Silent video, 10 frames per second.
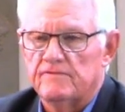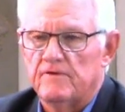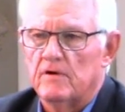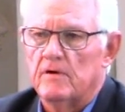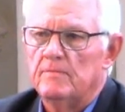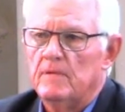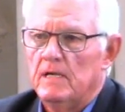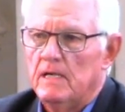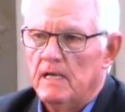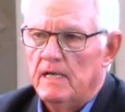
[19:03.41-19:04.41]
farm
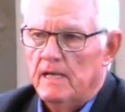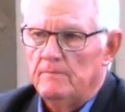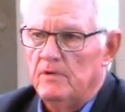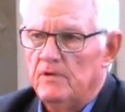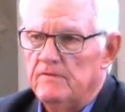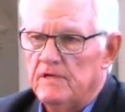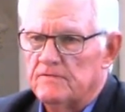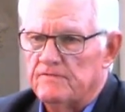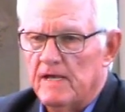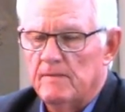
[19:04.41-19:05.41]
and moved his
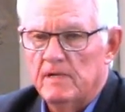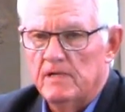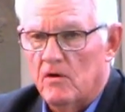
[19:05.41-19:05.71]
family.